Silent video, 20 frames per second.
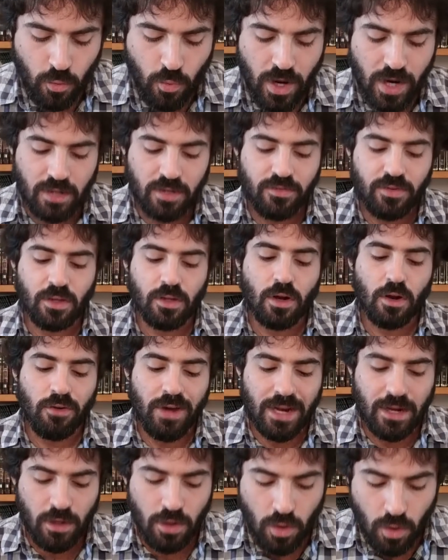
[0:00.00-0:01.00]
you're wearing tefillin
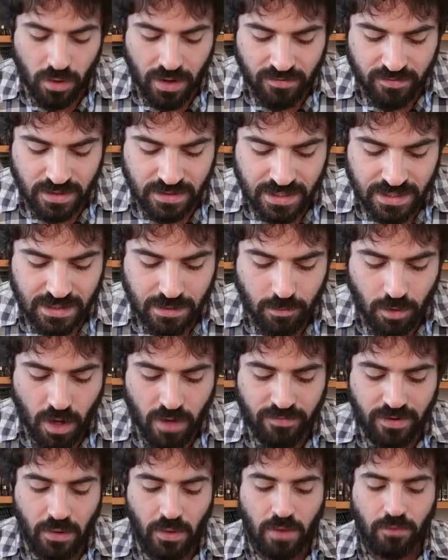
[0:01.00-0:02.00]
already, you don't have to take them
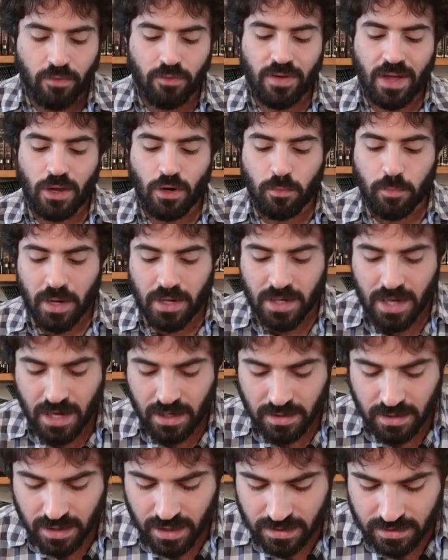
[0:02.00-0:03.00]
off. However, ve'enu
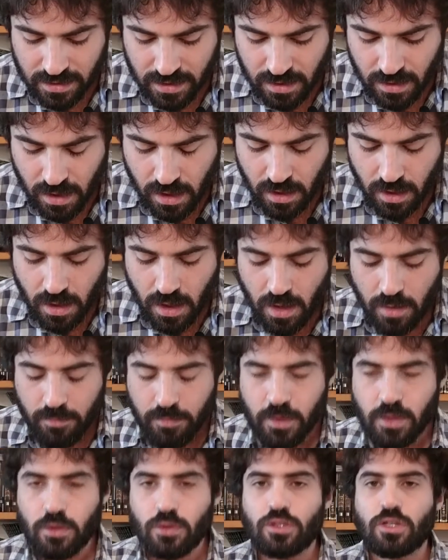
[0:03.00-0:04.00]
maniach lechatchila,
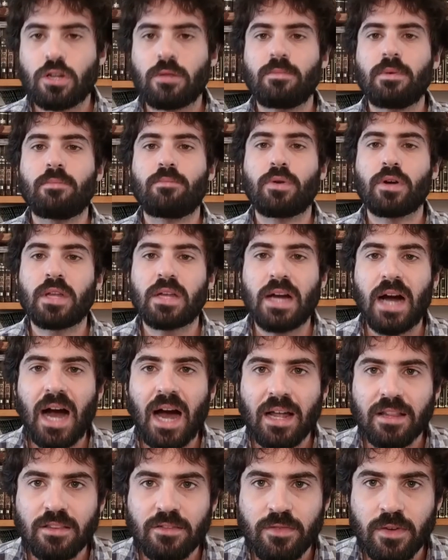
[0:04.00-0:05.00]
but you shouldn't be putting
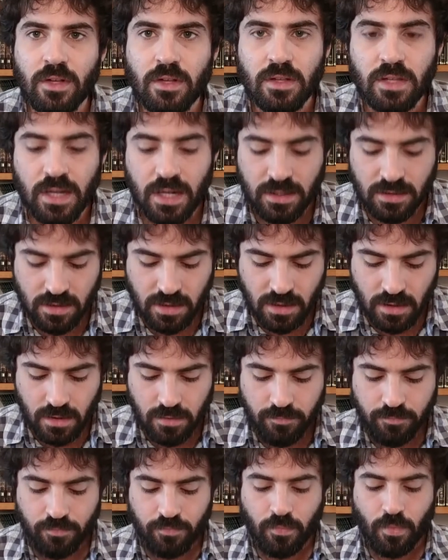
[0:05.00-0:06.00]
on tefillin lechatchila.